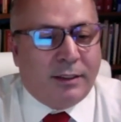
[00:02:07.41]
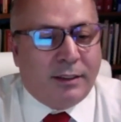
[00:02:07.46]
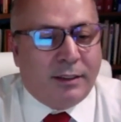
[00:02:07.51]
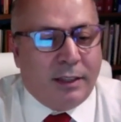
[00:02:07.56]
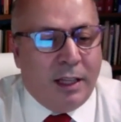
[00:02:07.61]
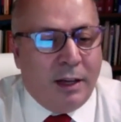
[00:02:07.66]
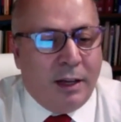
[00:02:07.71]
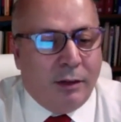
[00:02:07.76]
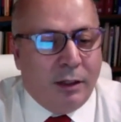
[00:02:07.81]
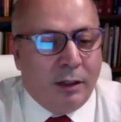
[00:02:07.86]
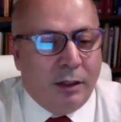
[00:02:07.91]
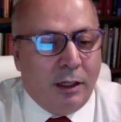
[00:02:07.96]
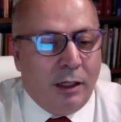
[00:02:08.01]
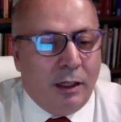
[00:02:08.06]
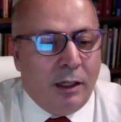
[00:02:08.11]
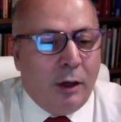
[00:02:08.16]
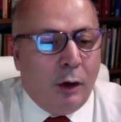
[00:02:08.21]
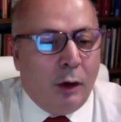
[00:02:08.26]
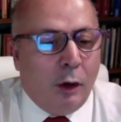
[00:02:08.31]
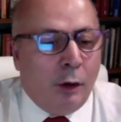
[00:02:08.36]
level
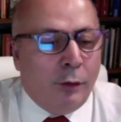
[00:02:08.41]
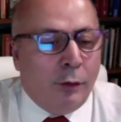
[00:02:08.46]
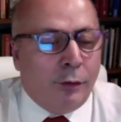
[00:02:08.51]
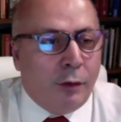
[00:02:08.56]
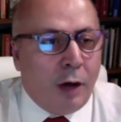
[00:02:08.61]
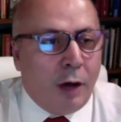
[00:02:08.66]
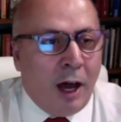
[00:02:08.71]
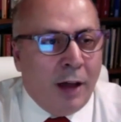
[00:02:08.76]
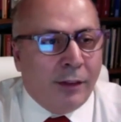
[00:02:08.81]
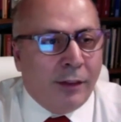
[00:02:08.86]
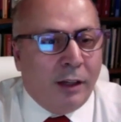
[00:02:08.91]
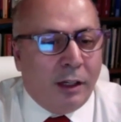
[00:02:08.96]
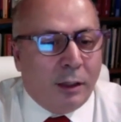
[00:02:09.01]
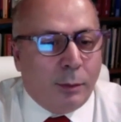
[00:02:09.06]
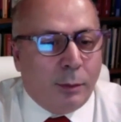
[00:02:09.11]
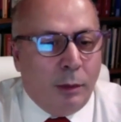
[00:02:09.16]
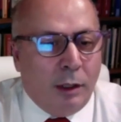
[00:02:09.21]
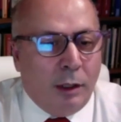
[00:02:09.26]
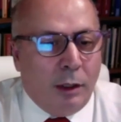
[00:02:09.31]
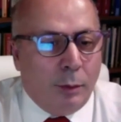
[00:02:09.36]
of 100
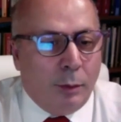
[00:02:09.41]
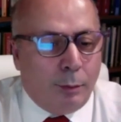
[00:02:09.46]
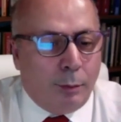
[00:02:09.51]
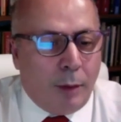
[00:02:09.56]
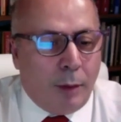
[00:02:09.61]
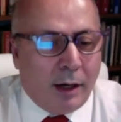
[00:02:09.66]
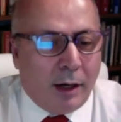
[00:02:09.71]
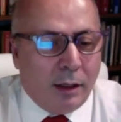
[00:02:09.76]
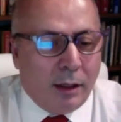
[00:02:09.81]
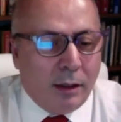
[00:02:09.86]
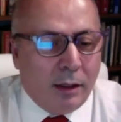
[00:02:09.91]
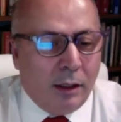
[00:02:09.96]
million barrels,